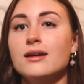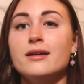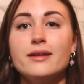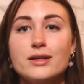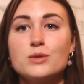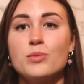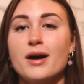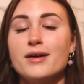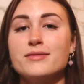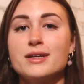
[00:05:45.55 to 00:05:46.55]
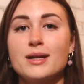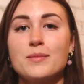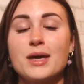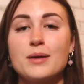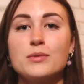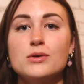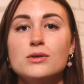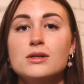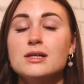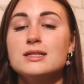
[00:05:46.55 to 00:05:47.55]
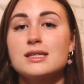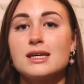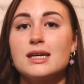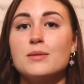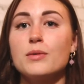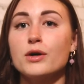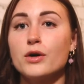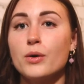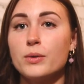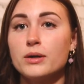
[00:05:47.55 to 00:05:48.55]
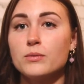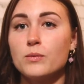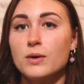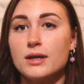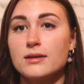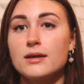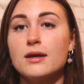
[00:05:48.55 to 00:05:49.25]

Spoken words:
not deprived, and I'm able to keep going with